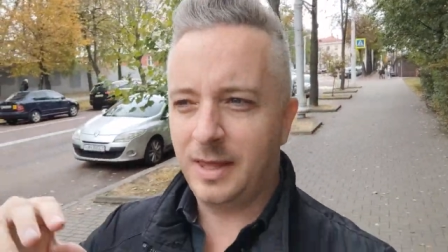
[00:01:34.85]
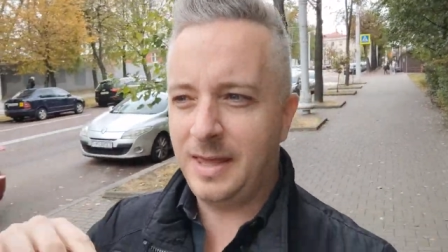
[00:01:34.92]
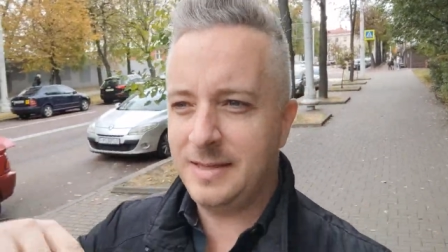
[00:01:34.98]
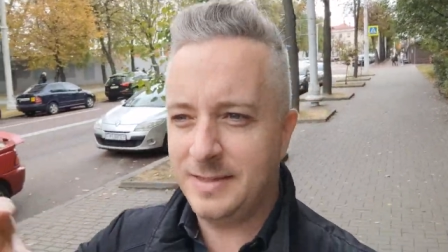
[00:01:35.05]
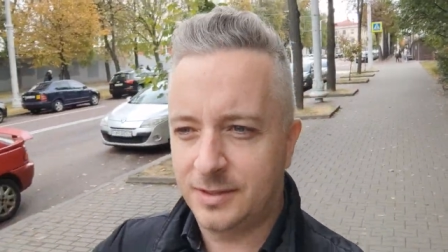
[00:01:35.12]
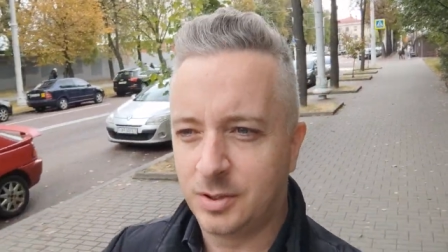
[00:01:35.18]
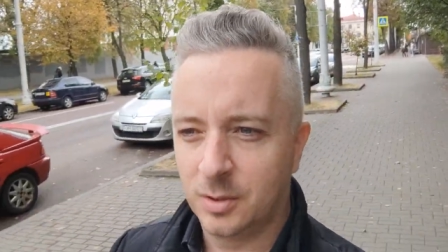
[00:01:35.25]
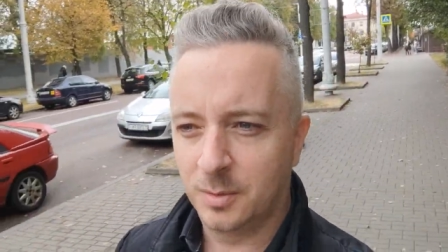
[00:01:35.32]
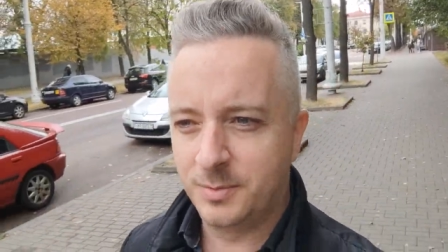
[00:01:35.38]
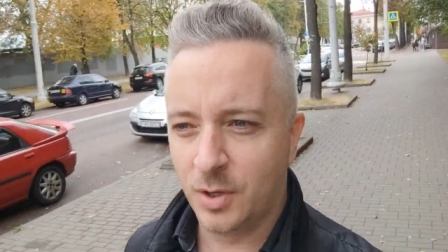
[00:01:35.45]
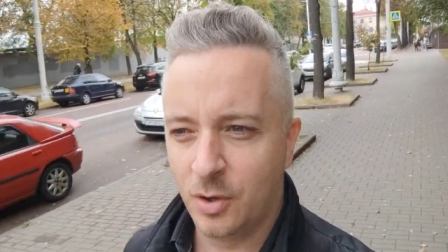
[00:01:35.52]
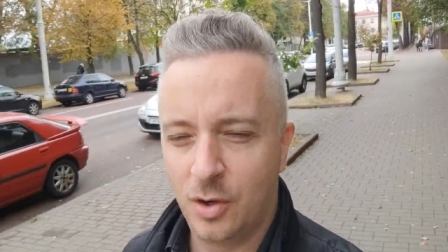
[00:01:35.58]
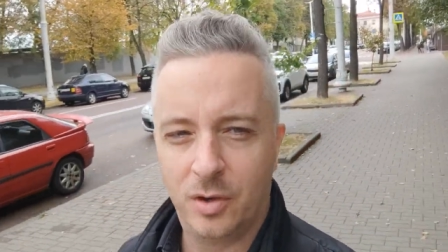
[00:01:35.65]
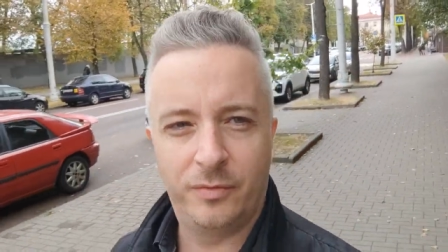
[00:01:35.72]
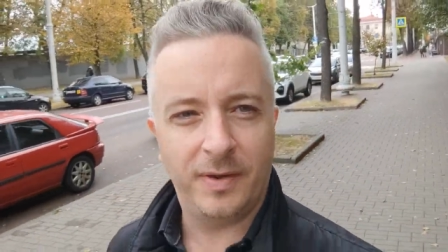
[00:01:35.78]
easy to
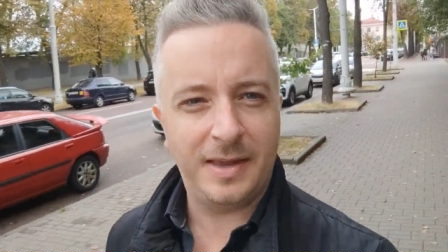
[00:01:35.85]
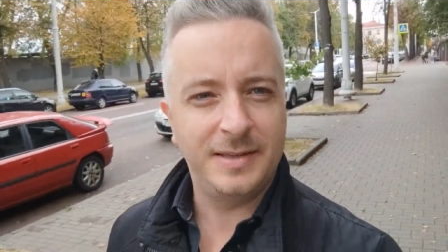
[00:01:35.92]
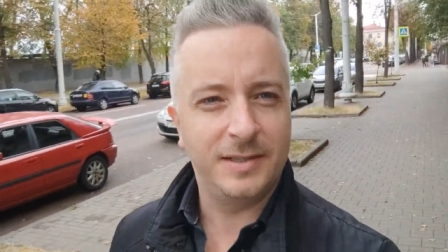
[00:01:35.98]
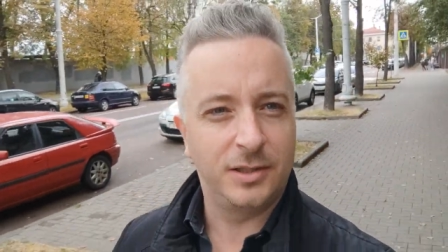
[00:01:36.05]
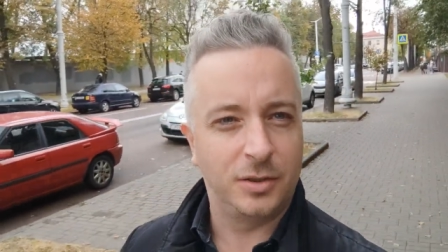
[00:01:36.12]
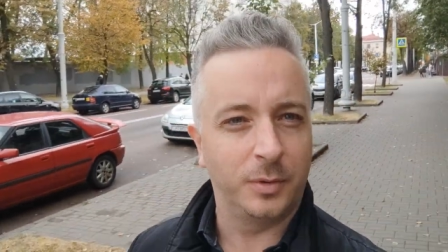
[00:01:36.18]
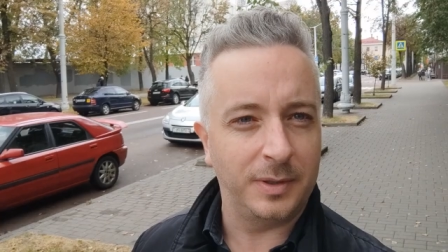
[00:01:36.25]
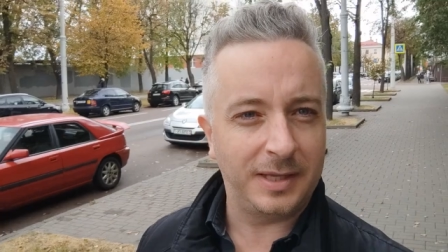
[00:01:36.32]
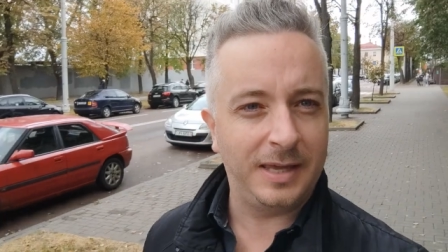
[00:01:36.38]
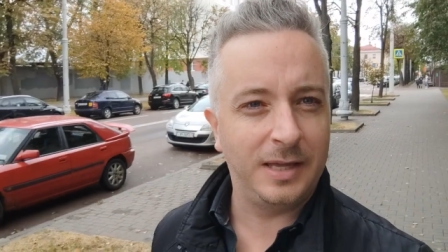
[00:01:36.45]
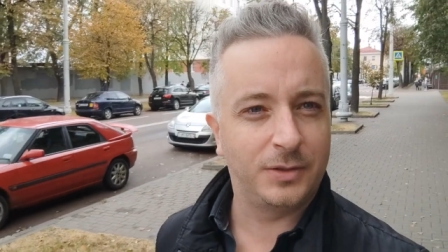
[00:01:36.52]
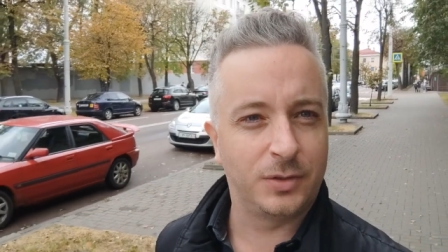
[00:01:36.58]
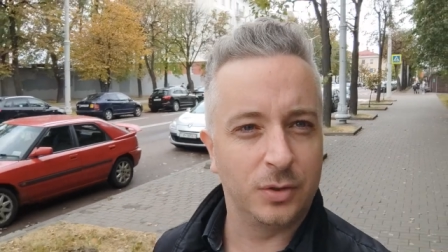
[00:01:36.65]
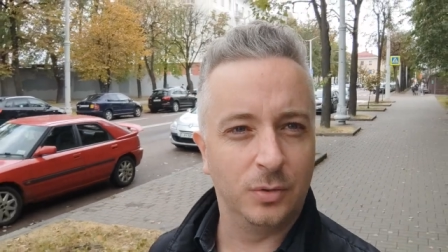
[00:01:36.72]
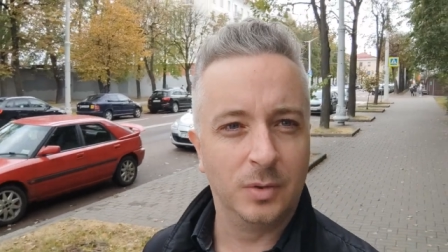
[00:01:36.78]
observe, easy to
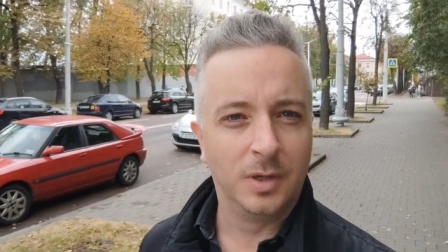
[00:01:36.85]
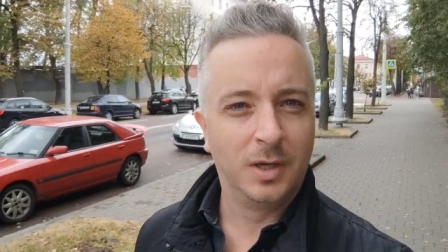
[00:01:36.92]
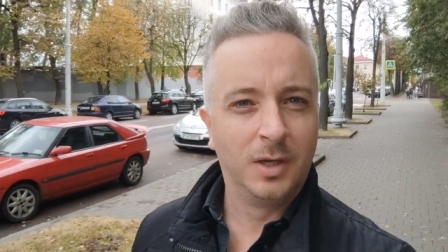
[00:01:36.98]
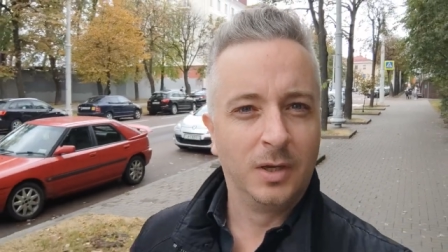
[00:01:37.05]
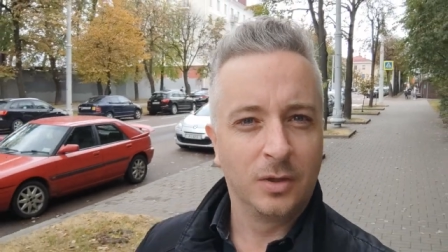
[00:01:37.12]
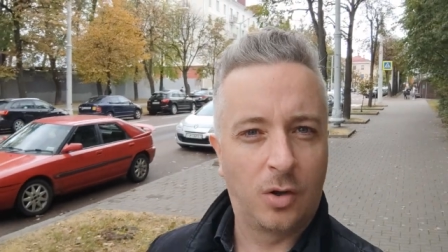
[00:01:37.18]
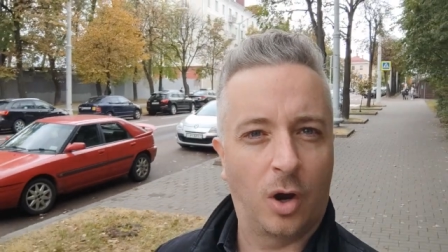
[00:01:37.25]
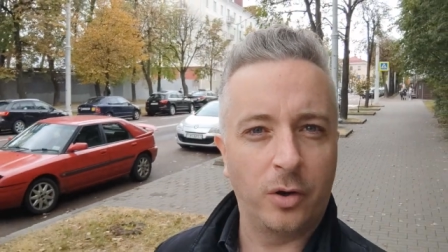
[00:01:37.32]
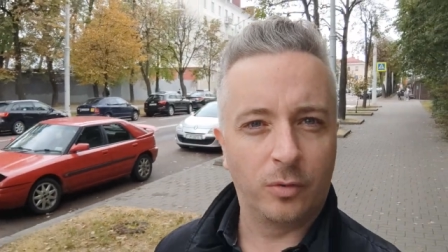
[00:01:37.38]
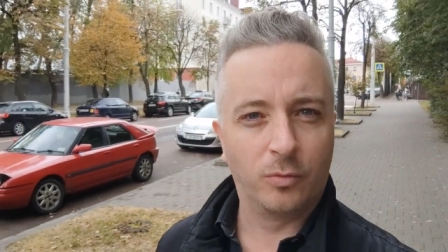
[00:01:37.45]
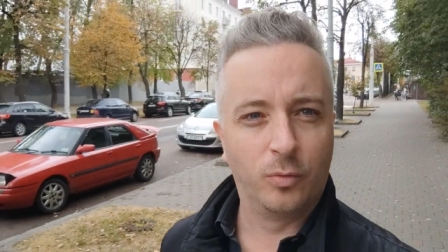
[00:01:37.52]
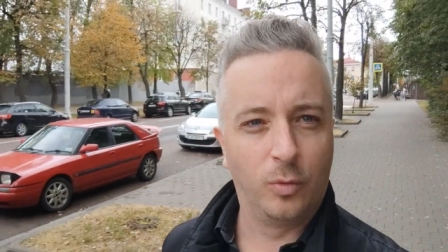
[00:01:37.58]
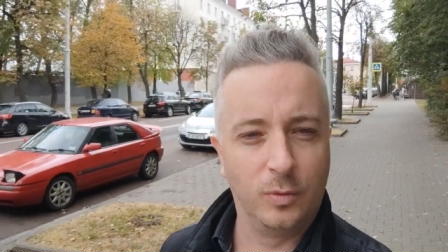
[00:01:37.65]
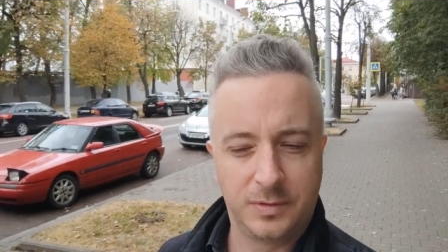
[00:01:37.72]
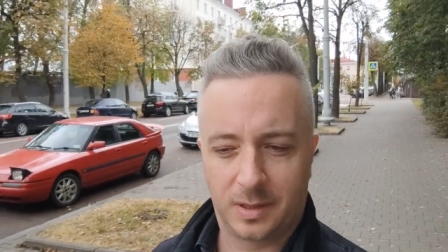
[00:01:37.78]
adhere to kind
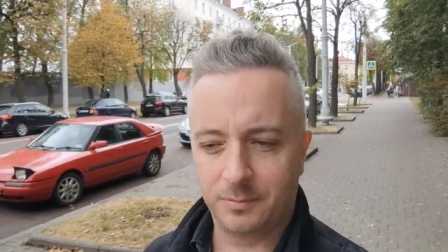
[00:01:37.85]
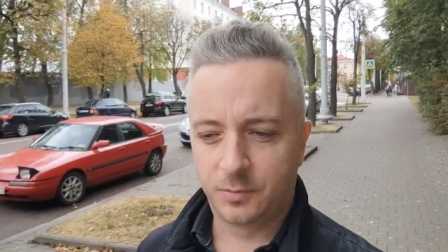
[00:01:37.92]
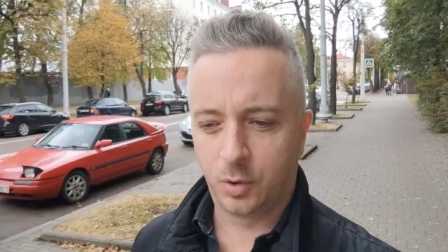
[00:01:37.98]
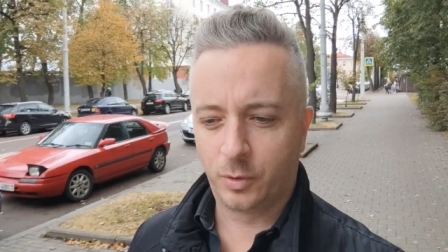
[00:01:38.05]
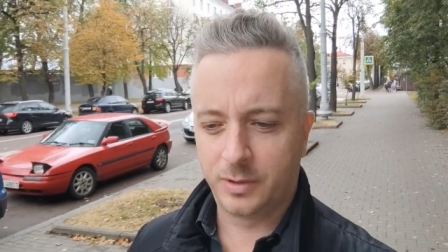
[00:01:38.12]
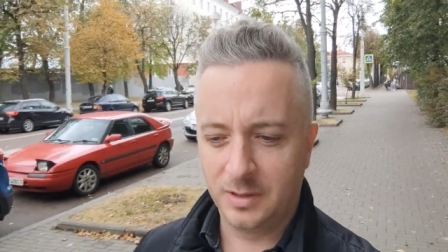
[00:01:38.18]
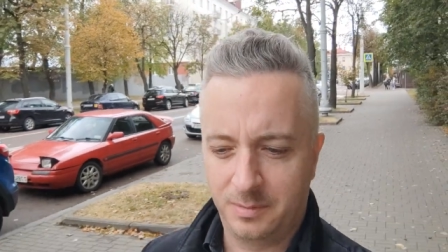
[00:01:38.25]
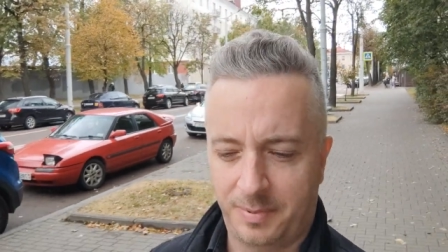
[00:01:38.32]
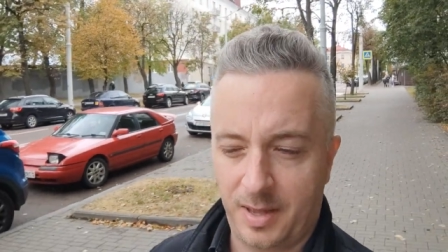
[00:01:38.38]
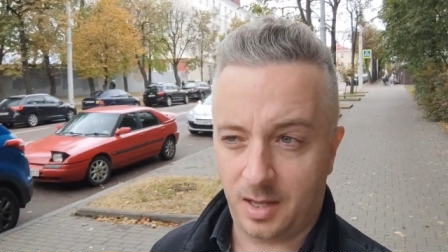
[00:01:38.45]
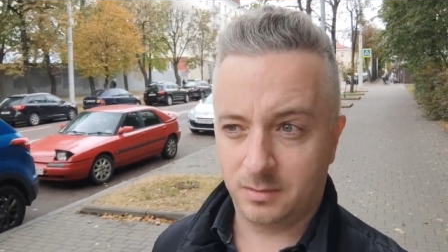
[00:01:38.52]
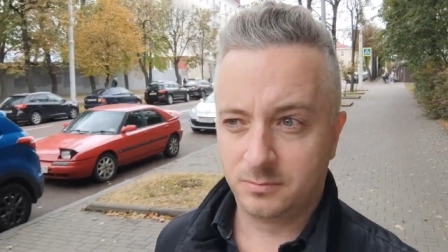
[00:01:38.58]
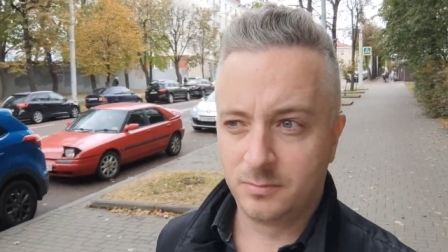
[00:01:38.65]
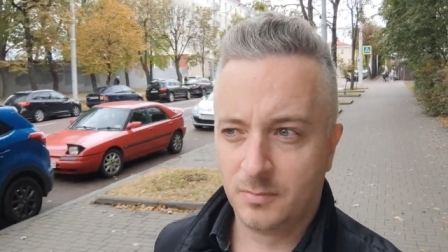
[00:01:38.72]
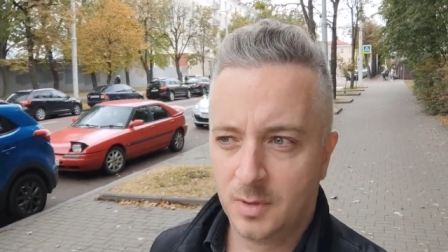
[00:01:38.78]
of rules I'm talking
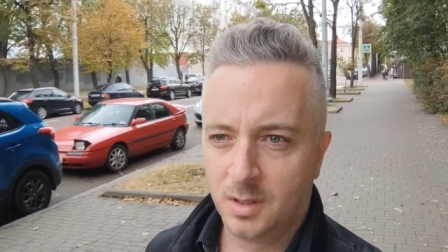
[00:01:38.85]
about.